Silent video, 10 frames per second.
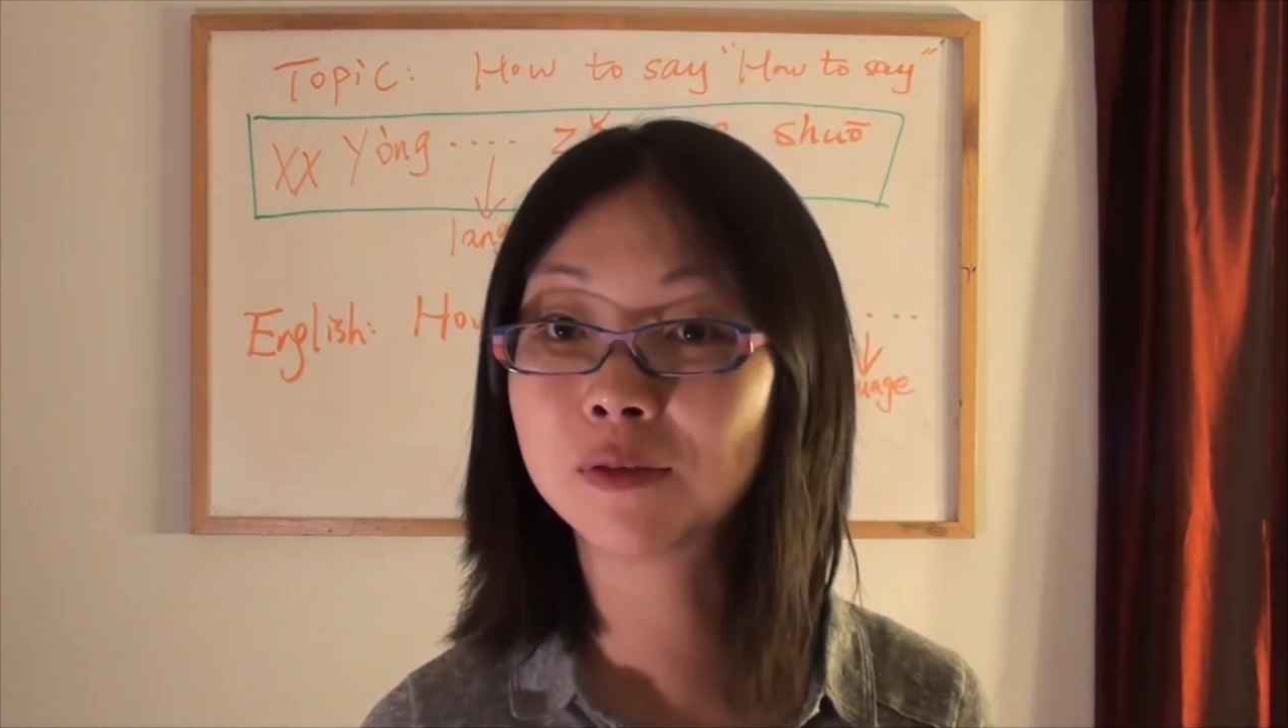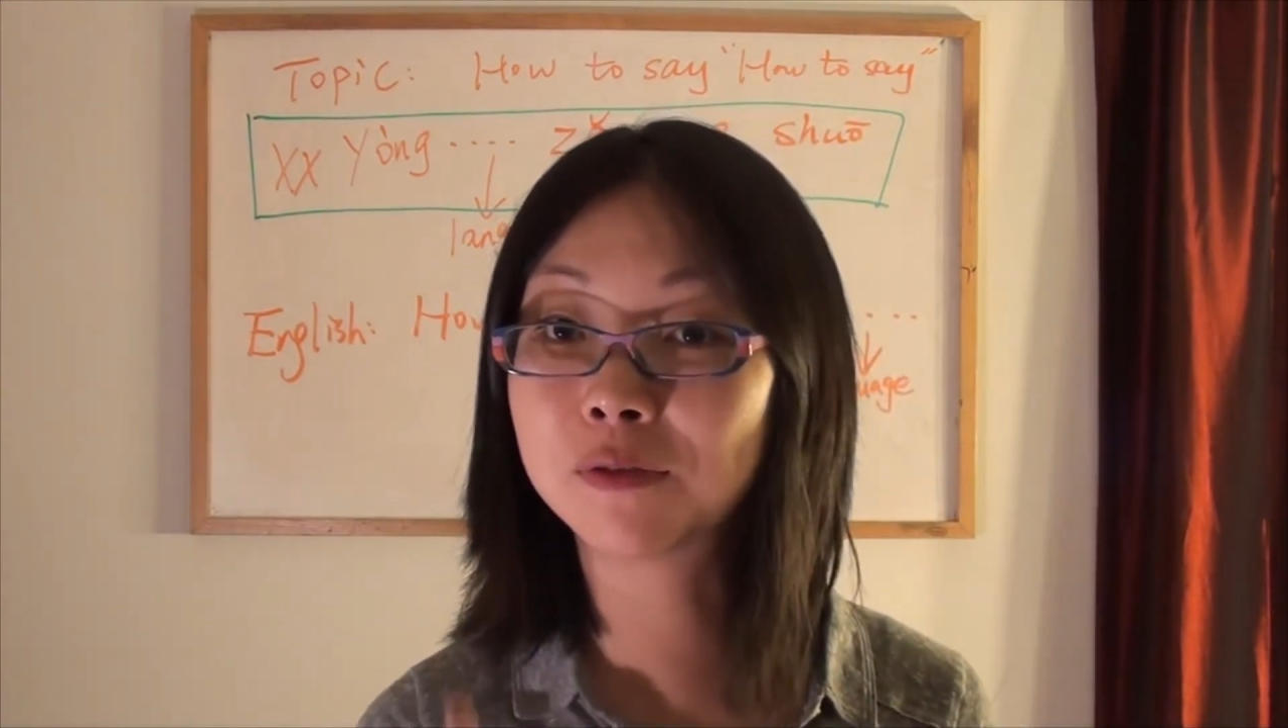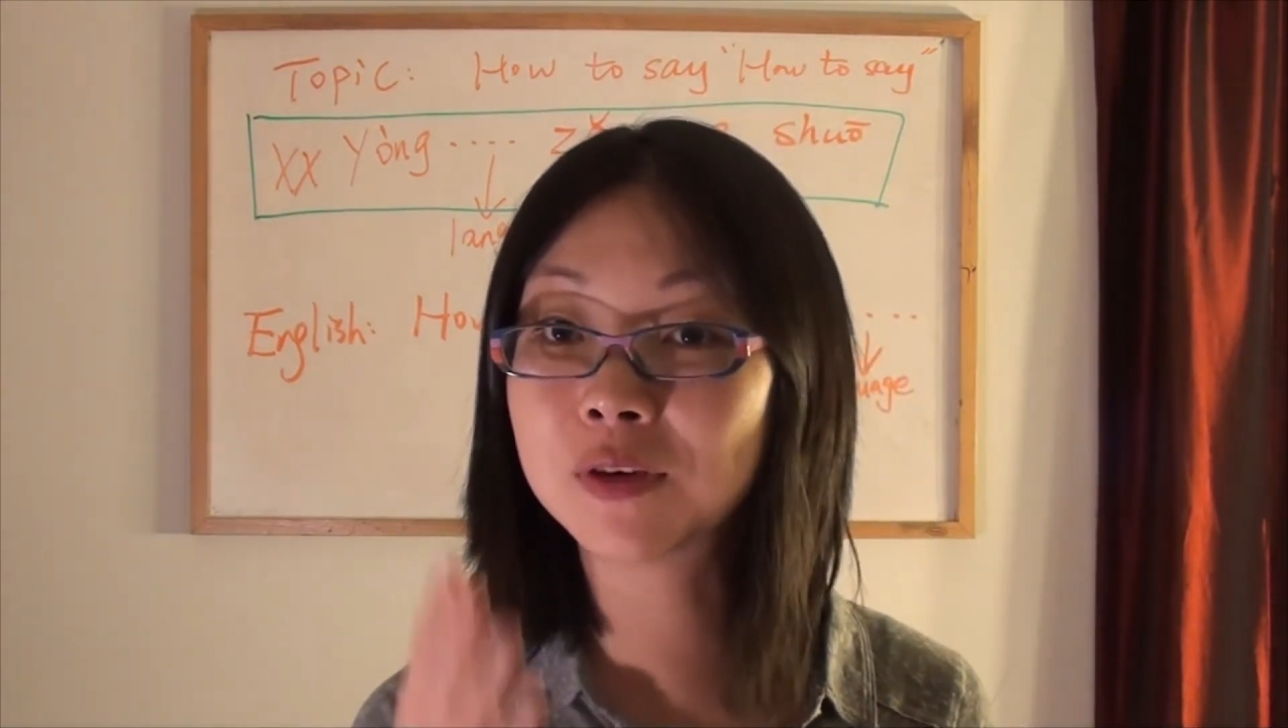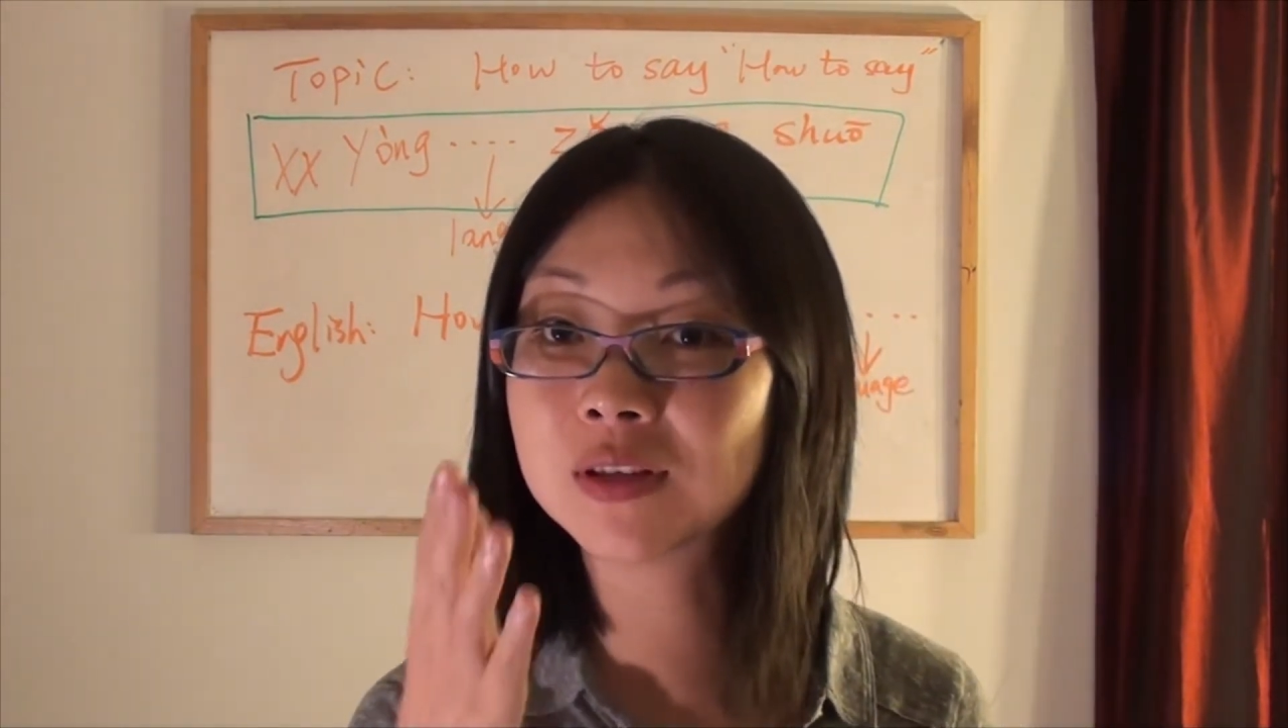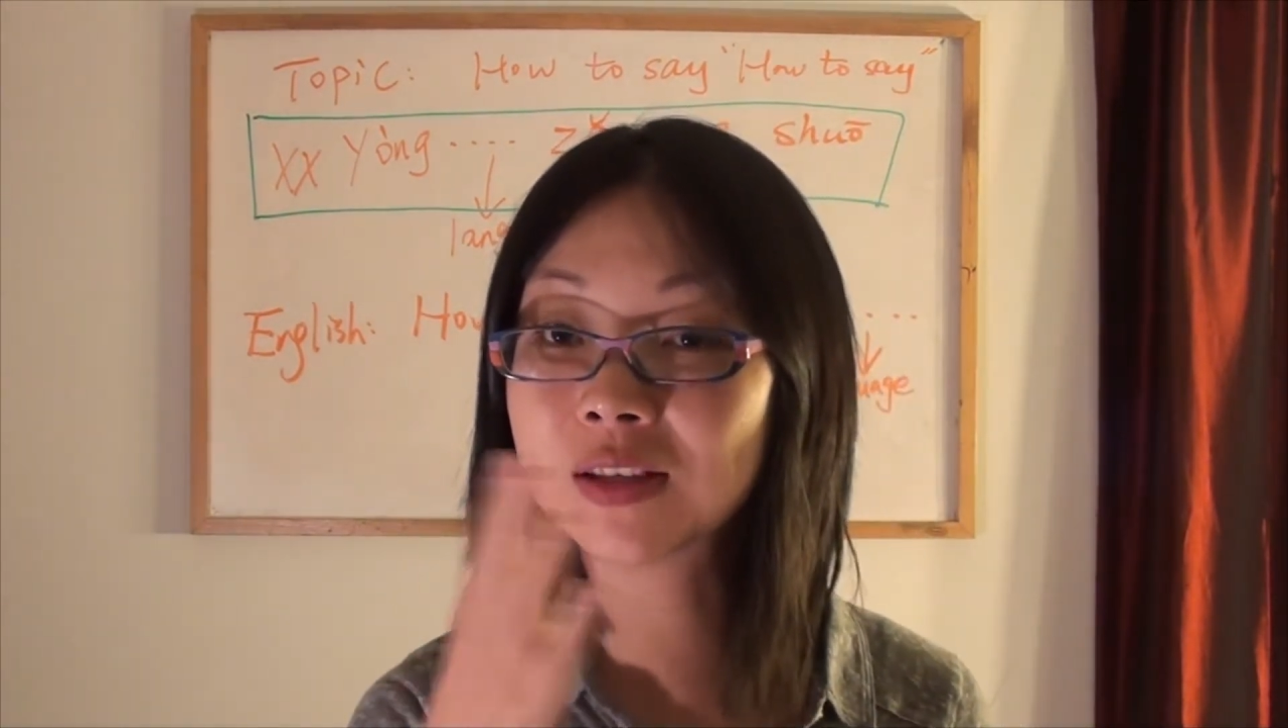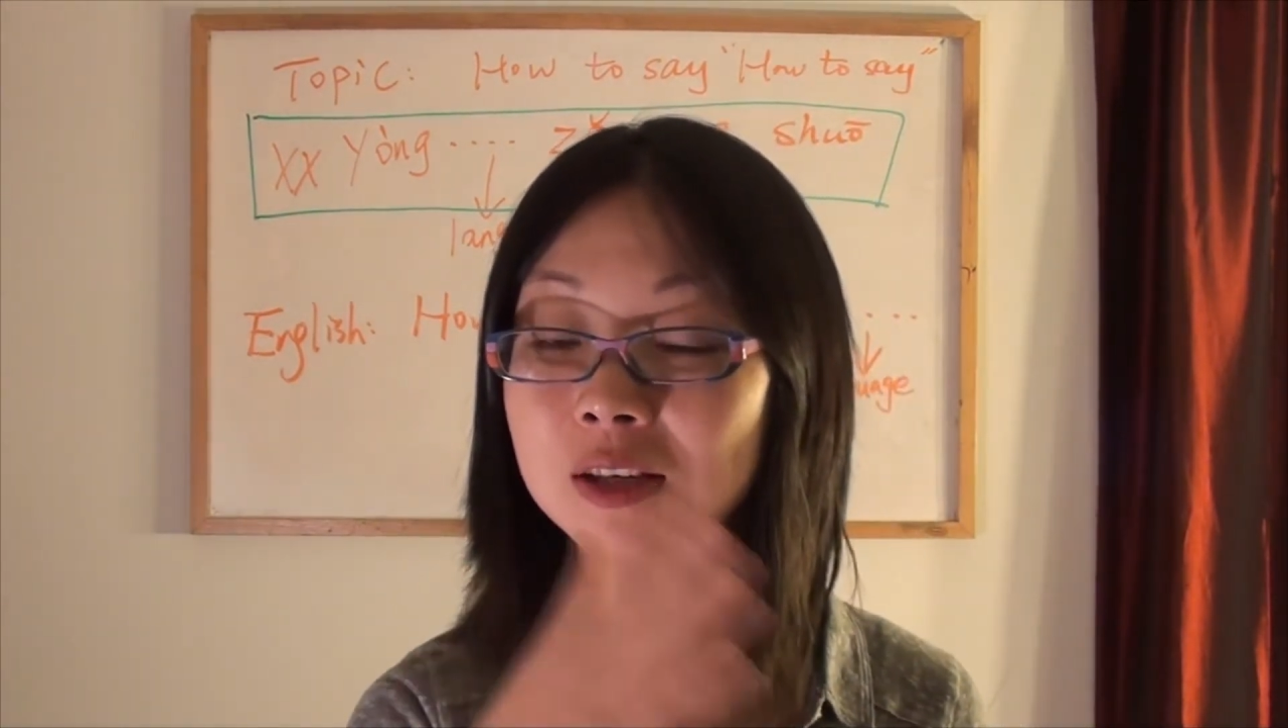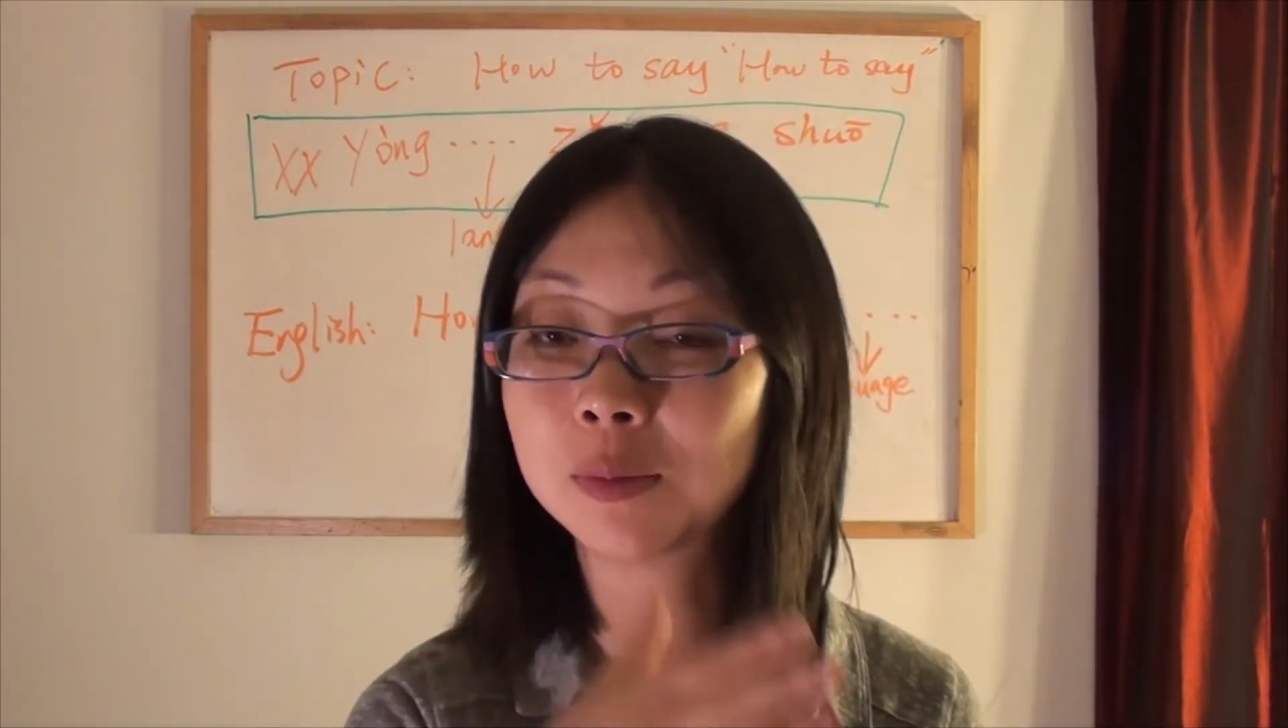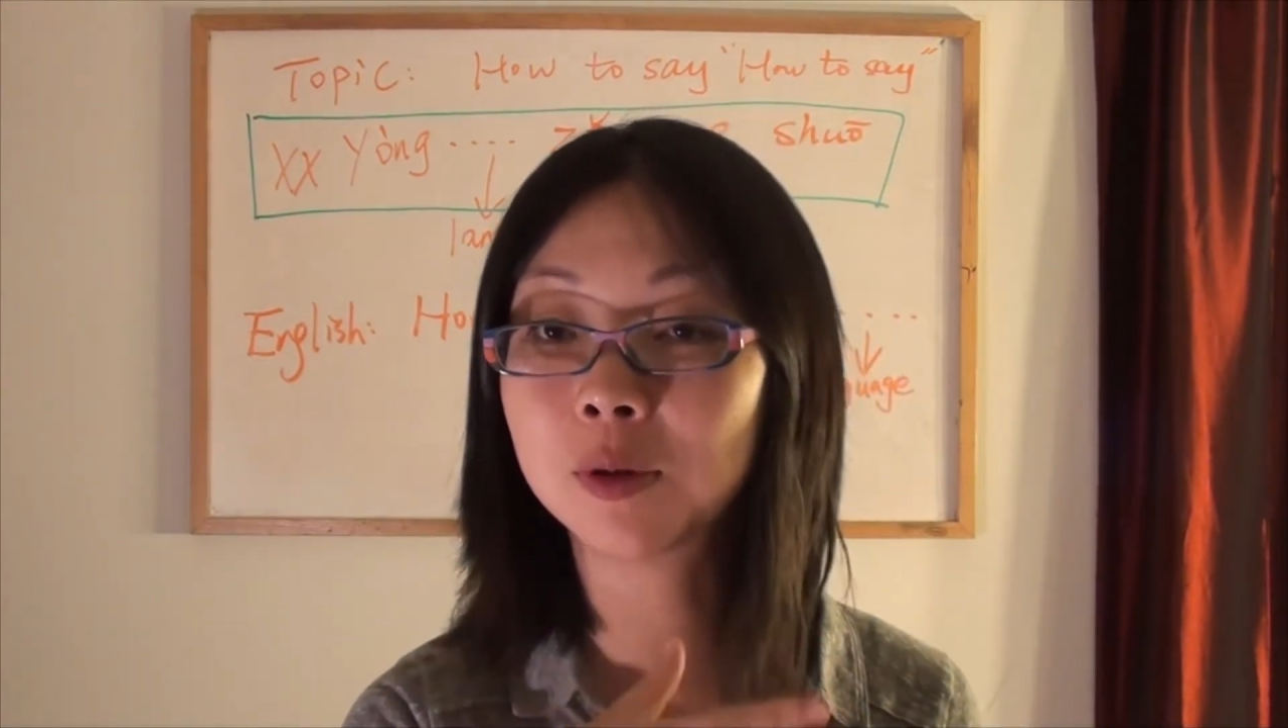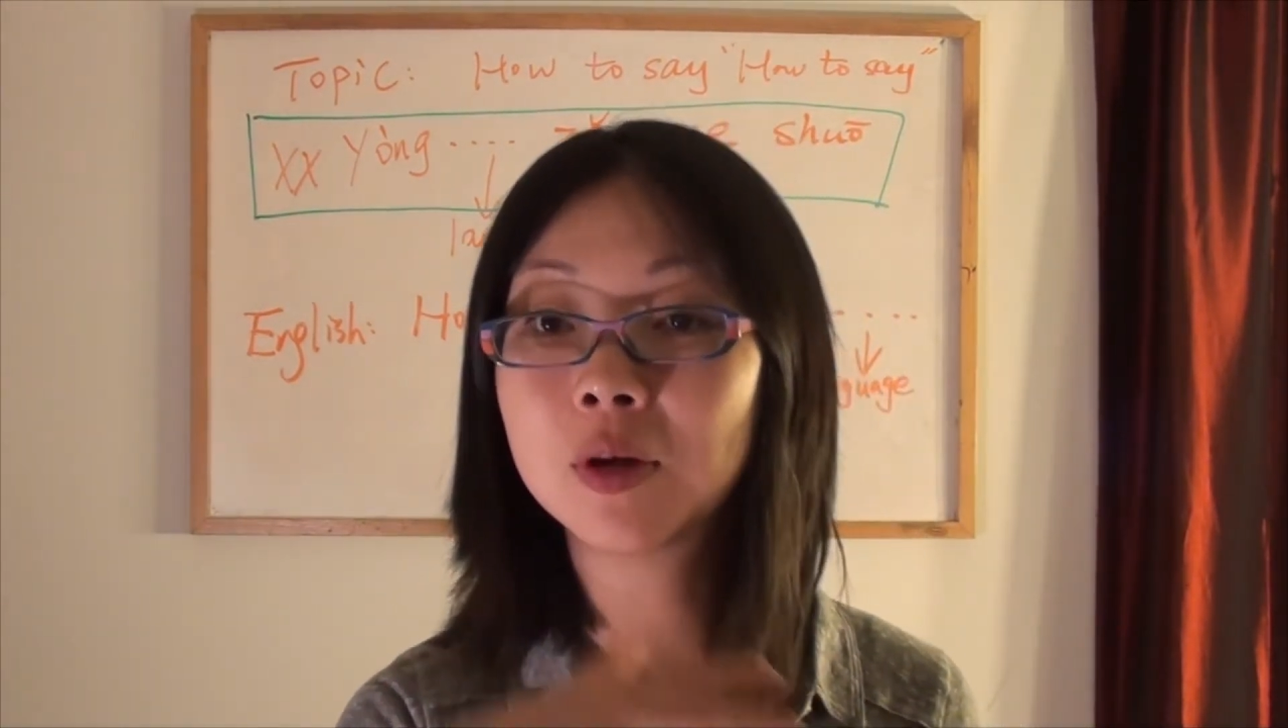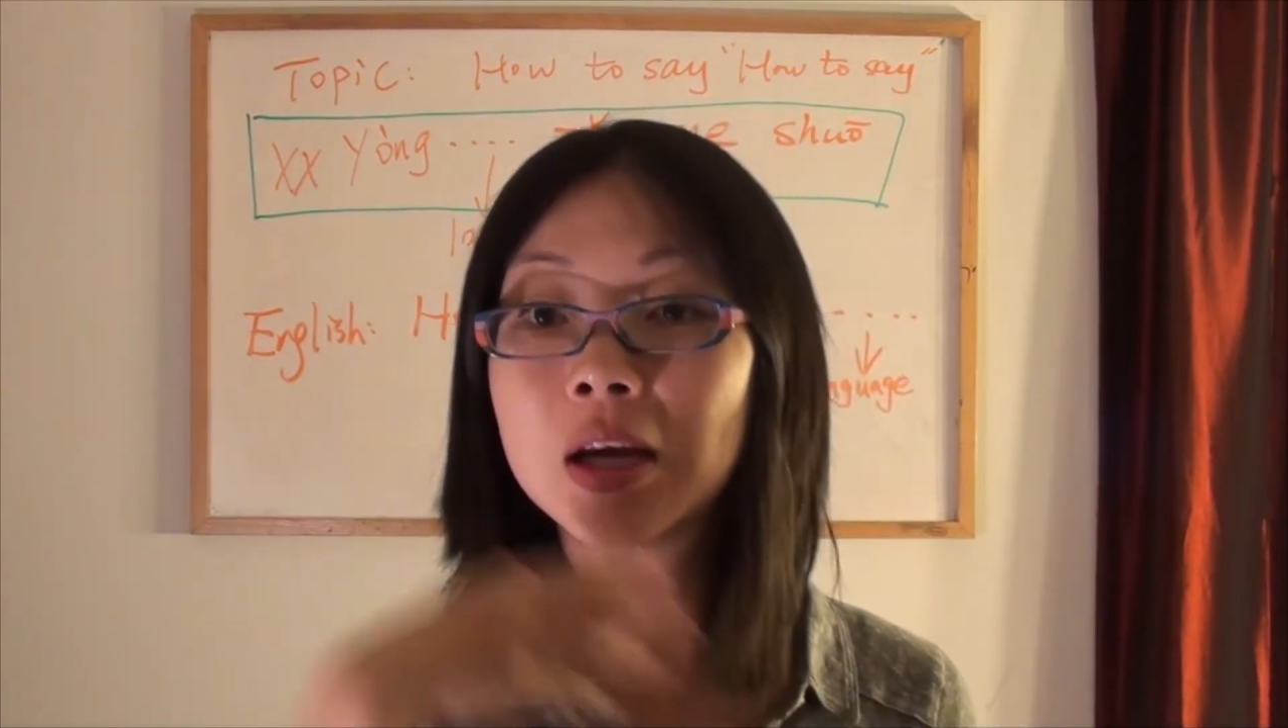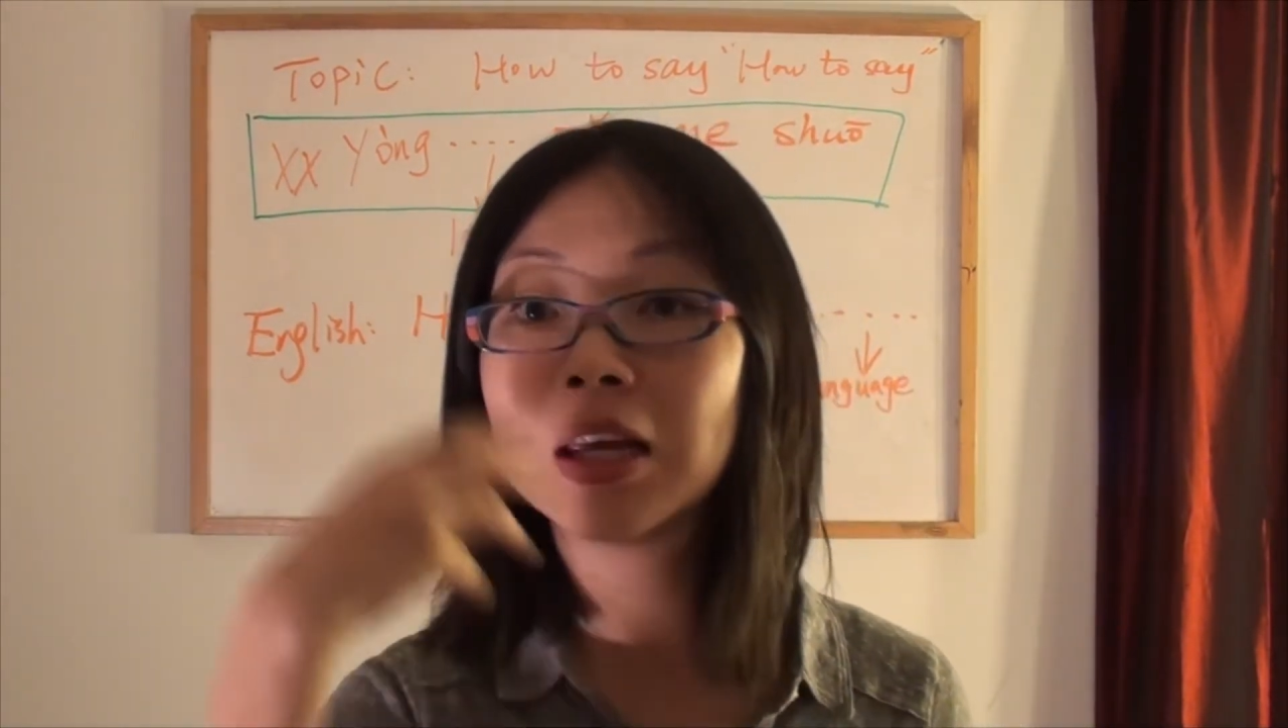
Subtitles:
first syllable.